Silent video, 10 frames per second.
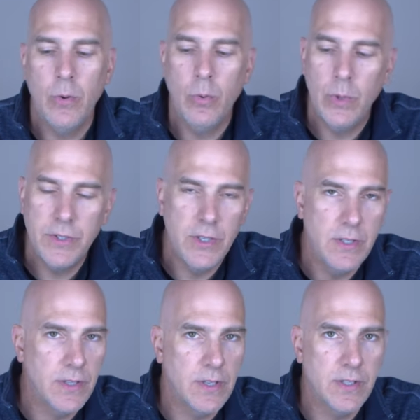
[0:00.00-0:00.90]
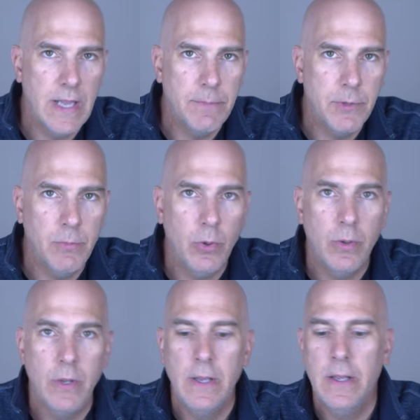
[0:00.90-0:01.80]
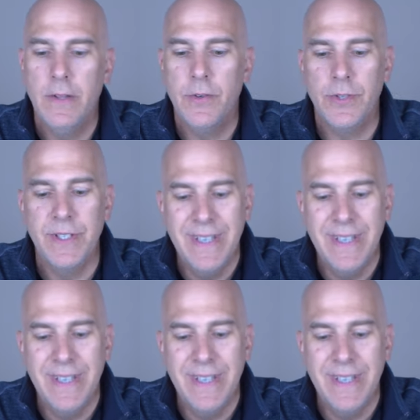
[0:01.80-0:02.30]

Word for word: which is acceptable. There's